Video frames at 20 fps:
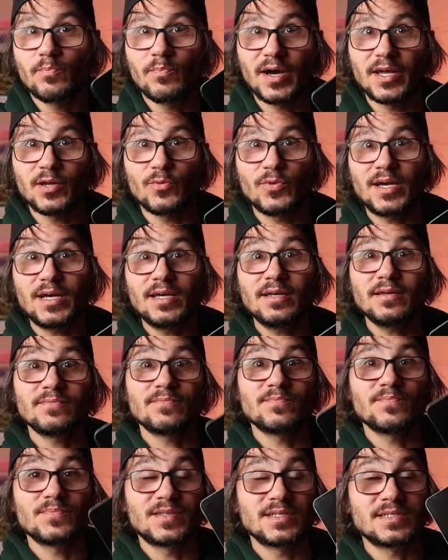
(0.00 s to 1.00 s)
By the way,
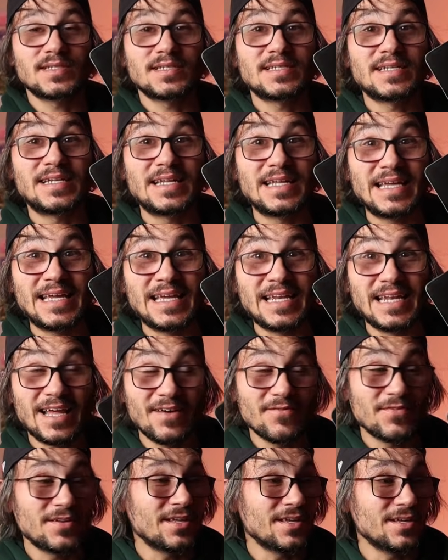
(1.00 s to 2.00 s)
this is an
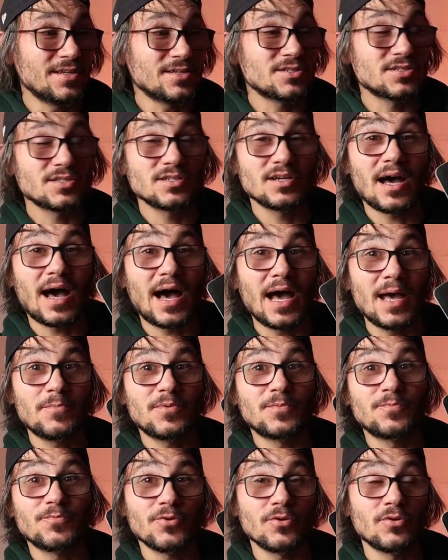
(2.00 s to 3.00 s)
11-inch
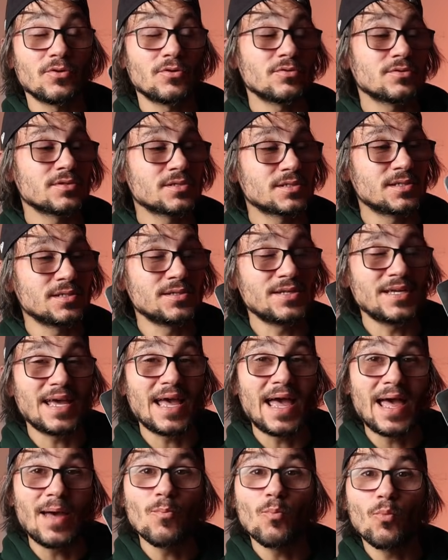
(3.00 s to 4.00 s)
iPad Pro, still
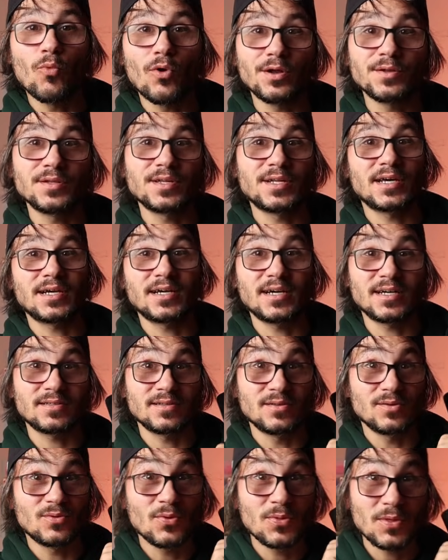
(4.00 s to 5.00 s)
the M1 that I
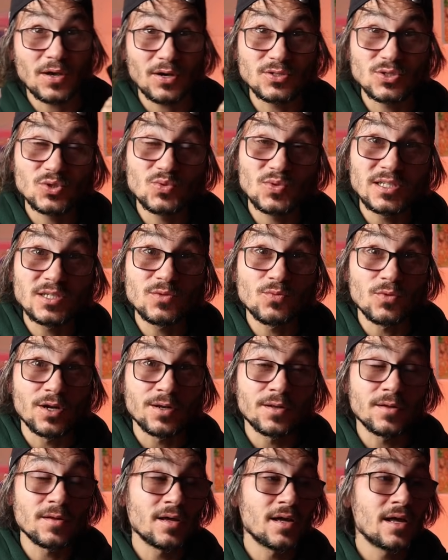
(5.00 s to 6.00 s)
got in
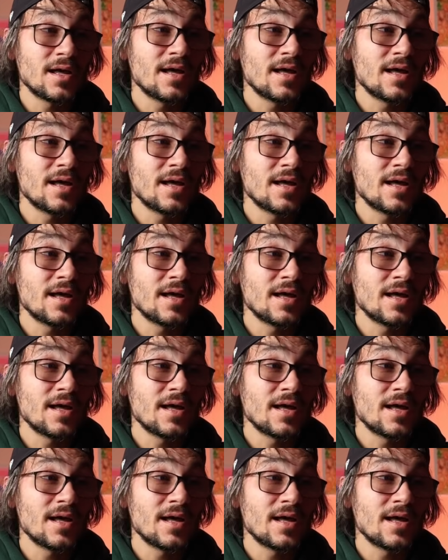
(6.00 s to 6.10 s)
2021.